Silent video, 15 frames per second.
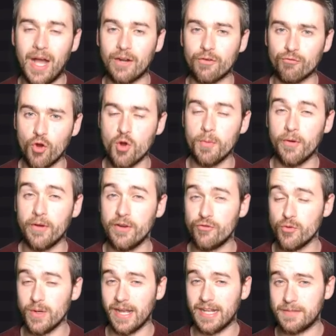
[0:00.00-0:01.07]
and Roma and
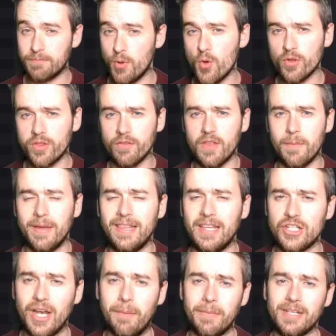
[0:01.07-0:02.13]
drew against both of them in the
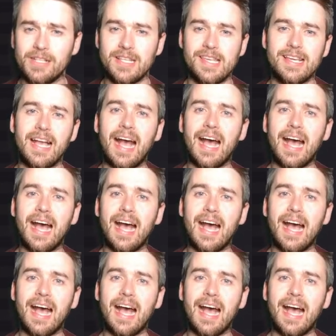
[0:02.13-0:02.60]
Champions League